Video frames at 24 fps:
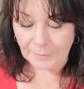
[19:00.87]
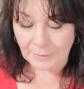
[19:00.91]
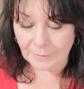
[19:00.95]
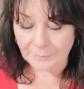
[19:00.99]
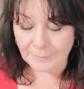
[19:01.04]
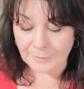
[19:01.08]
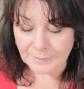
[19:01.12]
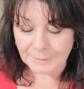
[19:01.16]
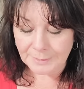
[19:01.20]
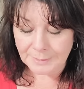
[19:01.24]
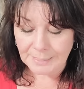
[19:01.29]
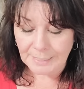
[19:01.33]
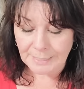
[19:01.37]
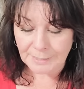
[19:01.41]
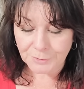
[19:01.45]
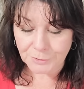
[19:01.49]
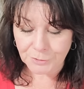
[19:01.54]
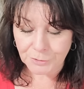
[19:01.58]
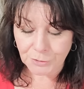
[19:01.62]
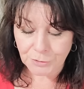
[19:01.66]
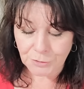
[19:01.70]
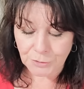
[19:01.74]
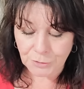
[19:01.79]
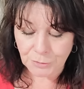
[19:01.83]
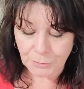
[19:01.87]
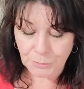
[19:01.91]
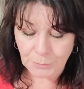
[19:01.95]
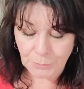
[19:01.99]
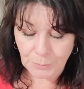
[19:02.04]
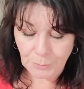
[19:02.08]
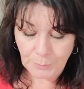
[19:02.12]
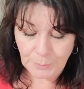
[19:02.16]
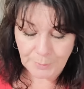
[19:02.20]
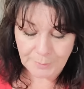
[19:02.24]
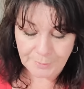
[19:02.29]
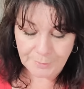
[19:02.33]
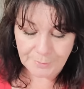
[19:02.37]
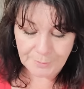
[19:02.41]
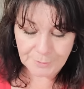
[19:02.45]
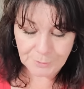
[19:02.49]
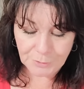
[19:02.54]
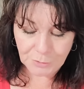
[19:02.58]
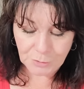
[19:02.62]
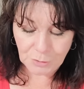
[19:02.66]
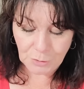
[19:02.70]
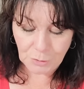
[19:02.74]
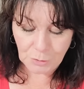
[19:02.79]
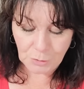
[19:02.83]
this has to do with
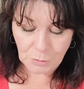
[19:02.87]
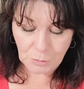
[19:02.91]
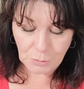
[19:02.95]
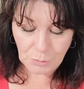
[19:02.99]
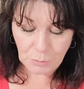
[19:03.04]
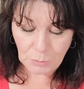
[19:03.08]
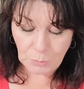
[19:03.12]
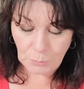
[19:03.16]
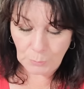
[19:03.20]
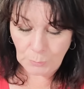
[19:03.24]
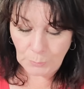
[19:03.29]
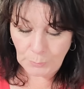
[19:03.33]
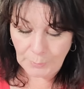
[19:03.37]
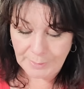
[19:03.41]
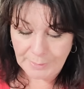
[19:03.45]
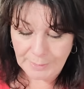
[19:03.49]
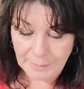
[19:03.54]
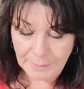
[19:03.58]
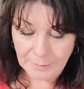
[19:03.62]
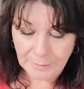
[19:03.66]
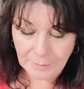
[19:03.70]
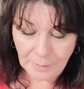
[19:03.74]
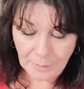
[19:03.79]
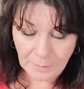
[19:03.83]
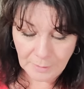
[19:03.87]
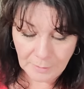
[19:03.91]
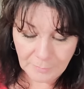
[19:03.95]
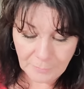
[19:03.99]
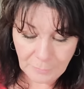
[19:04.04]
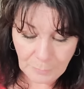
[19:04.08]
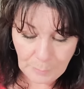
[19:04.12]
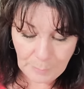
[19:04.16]
this Queen of